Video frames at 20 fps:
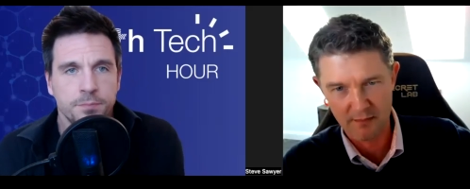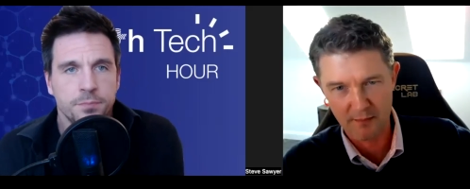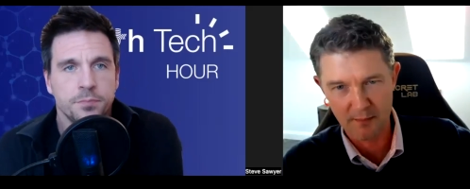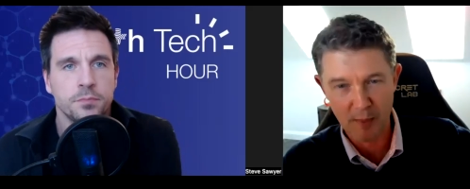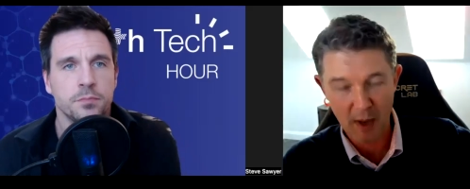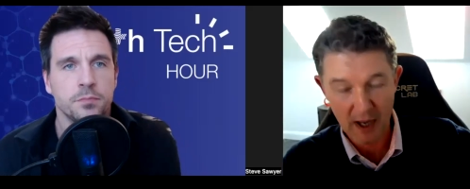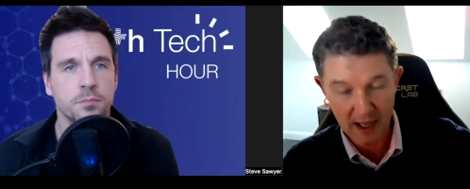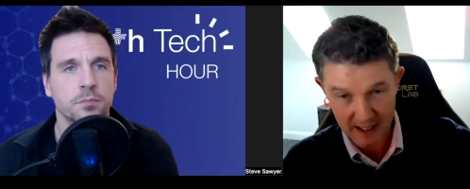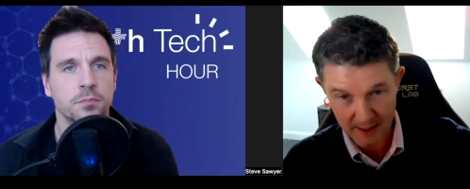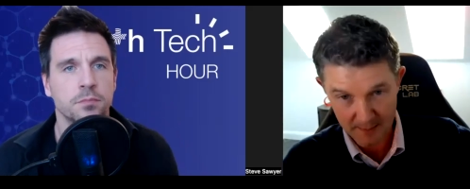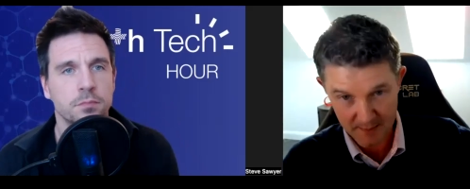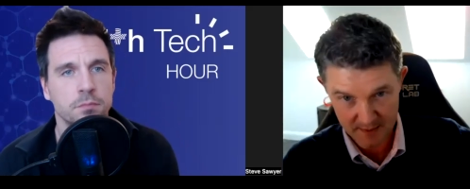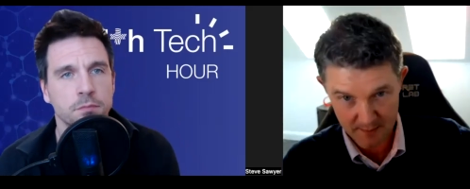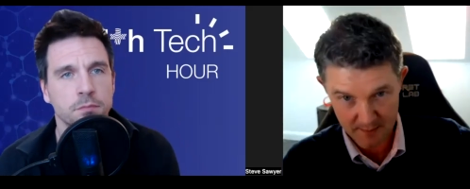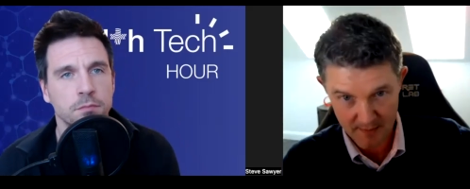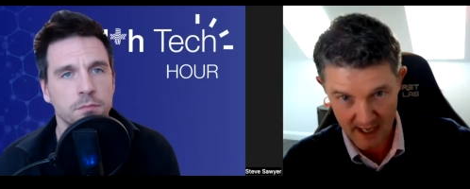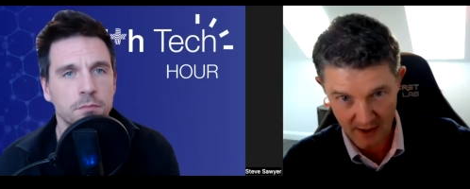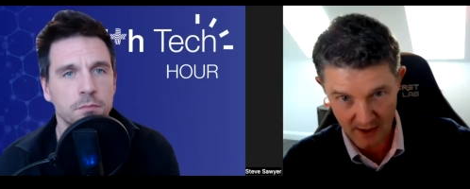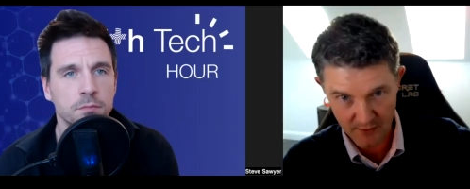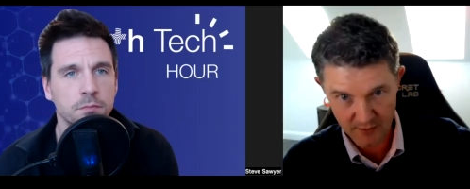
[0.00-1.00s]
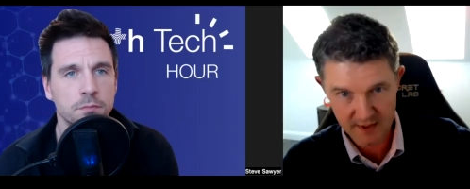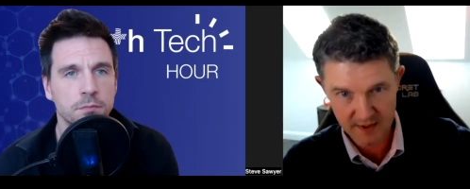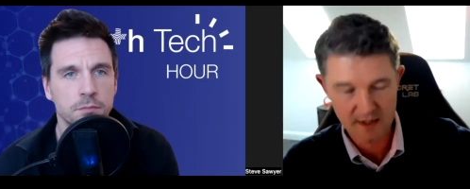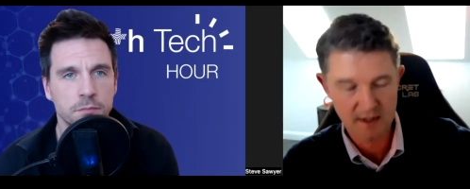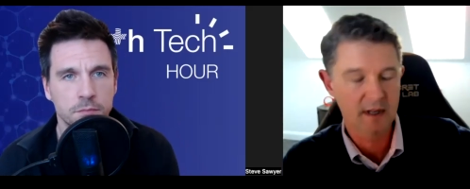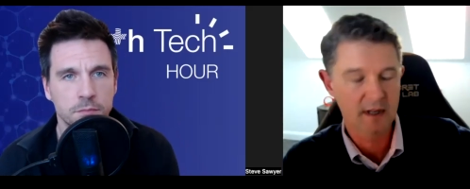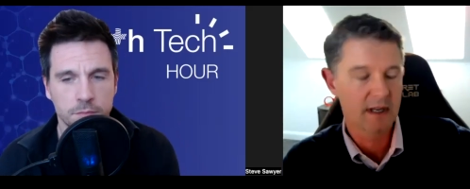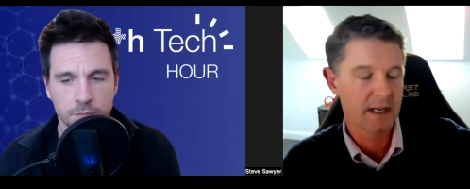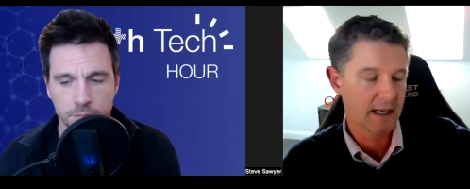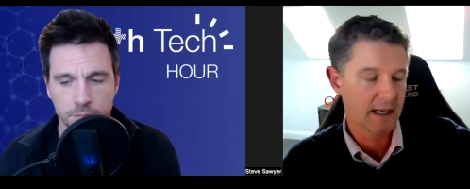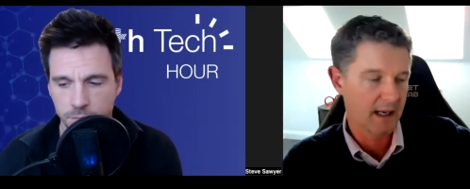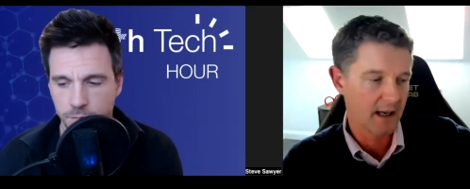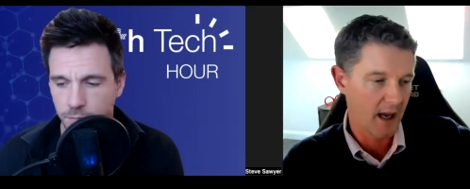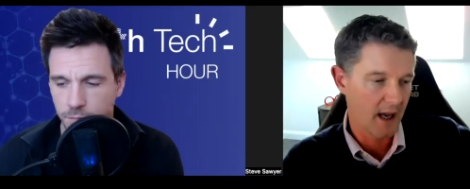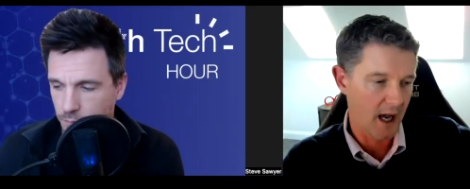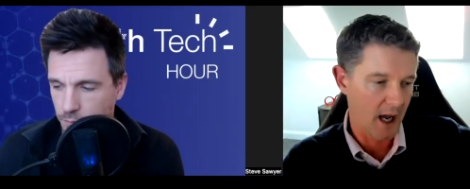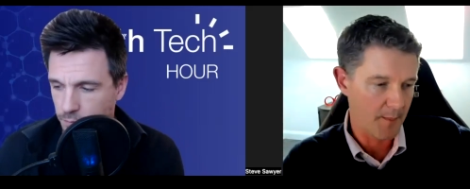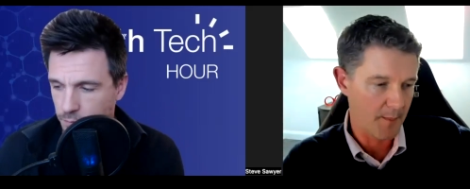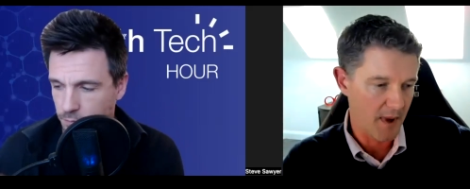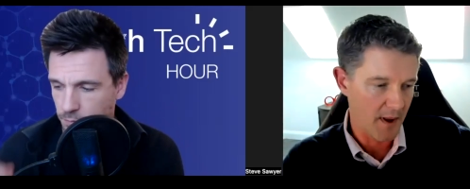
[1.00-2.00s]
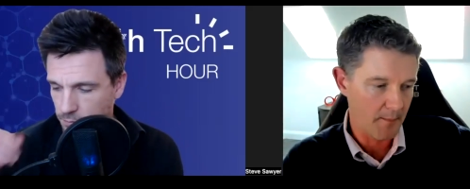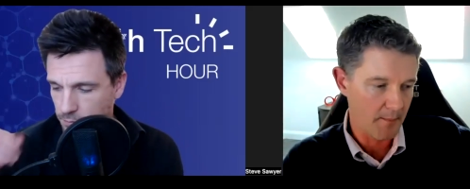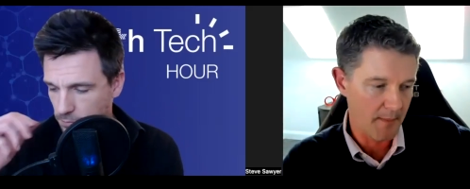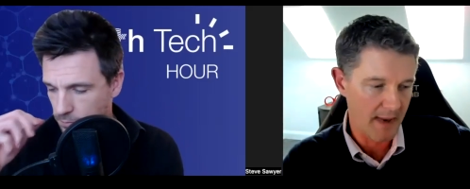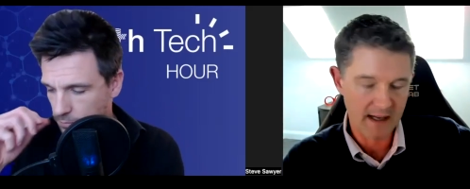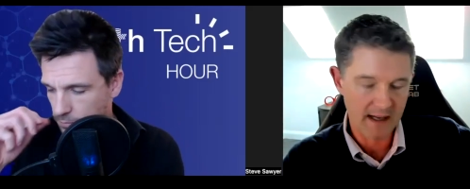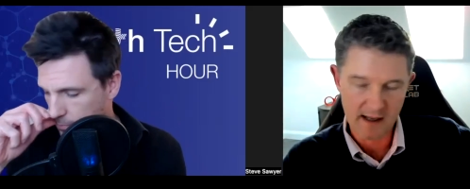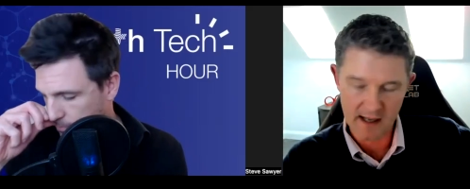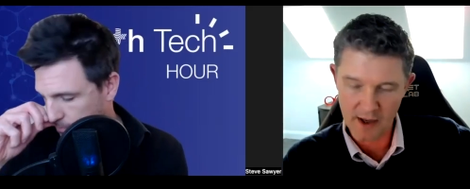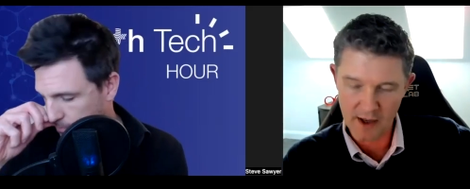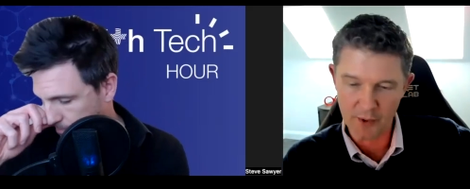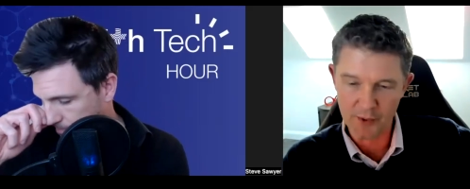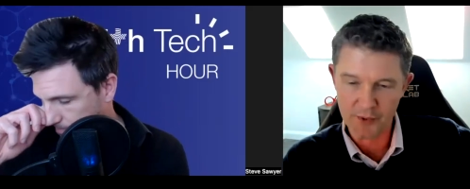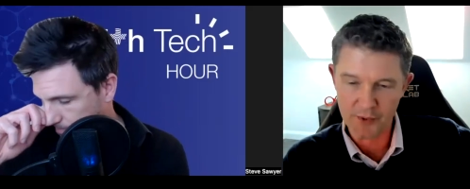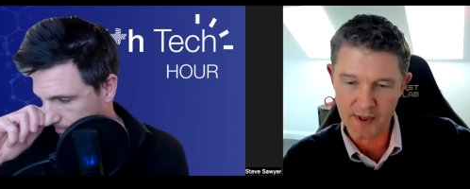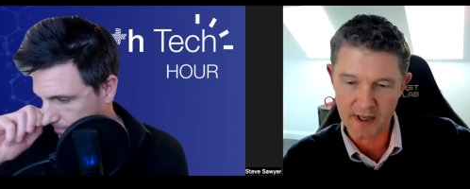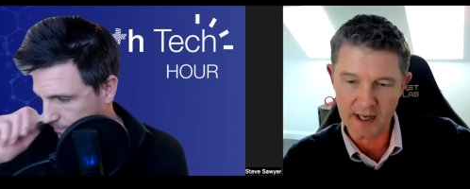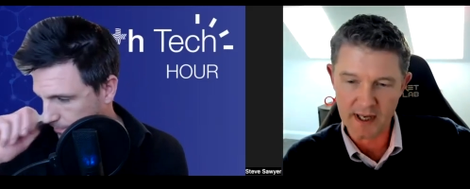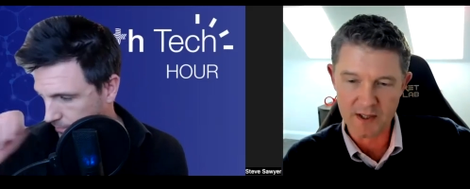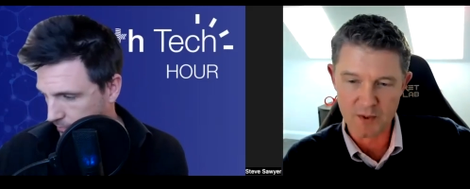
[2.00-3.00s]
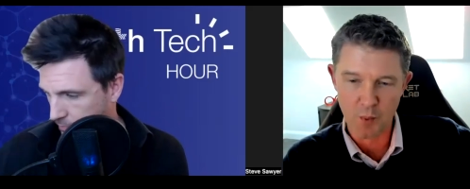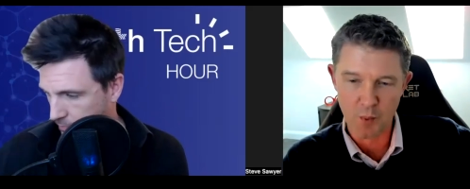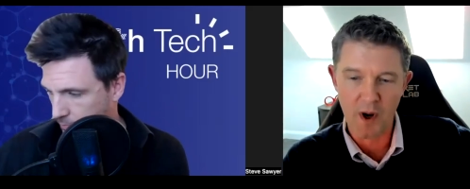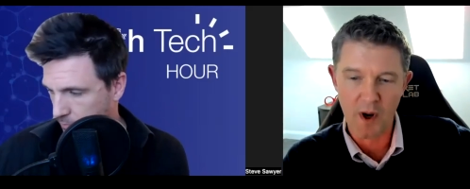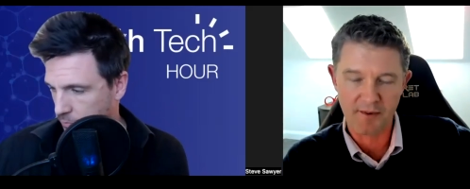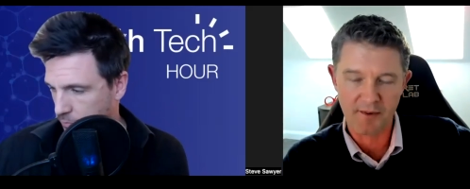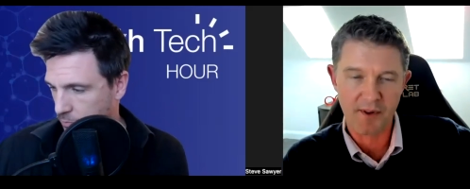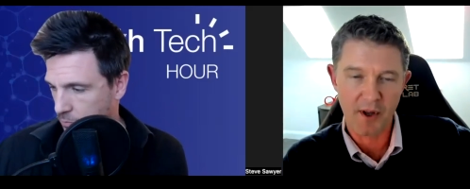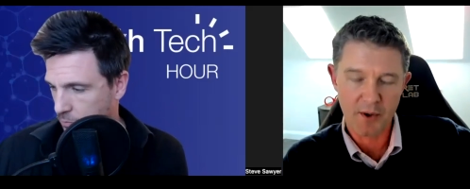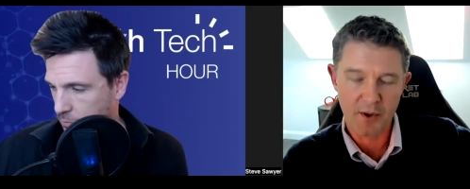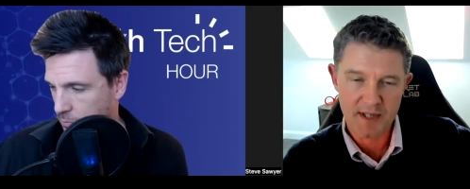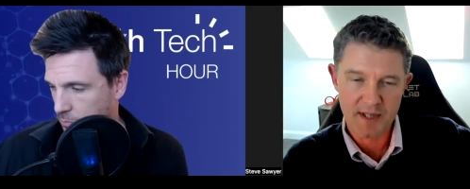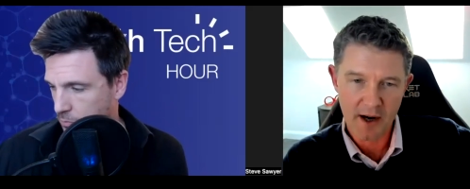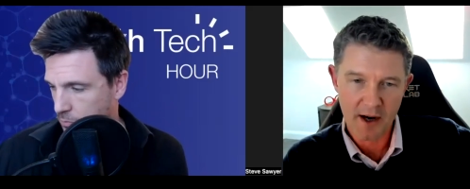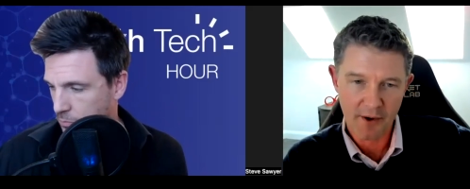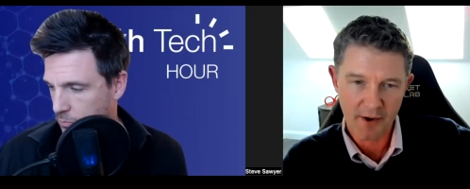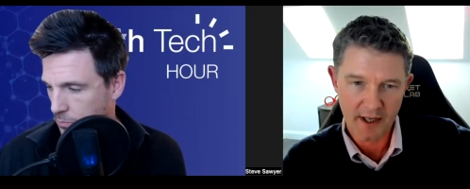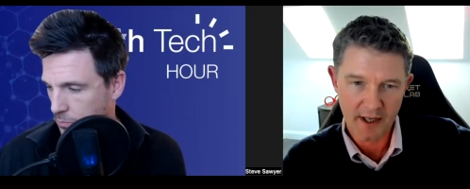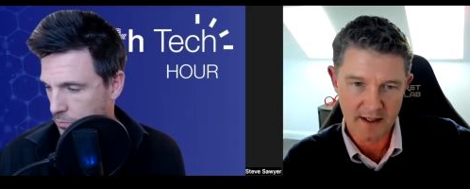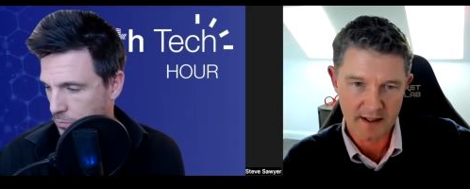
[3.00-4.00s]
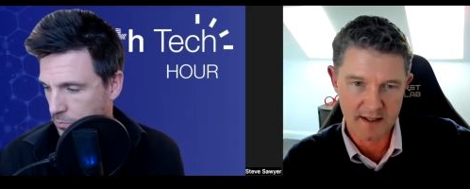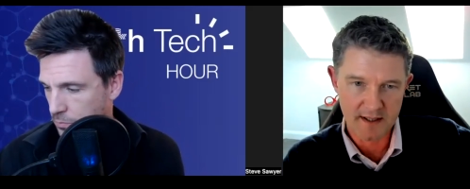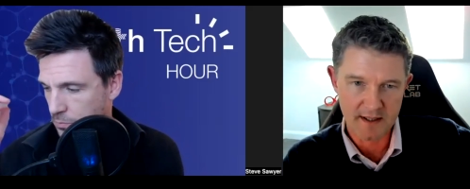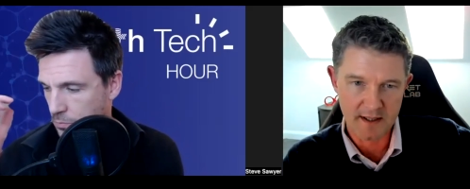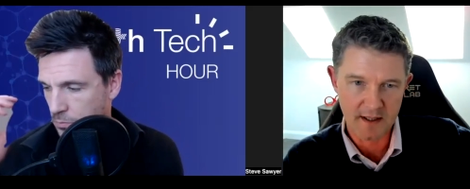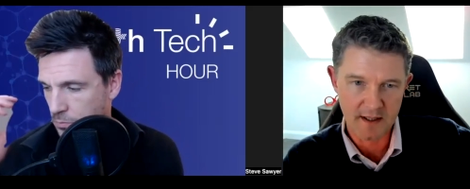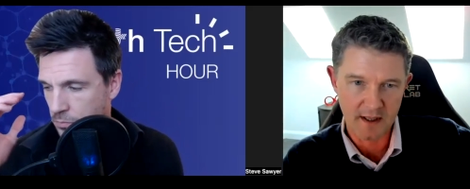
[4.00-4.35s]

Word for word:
Speaker 1: by leaps and bounds um, mental health is one of those areas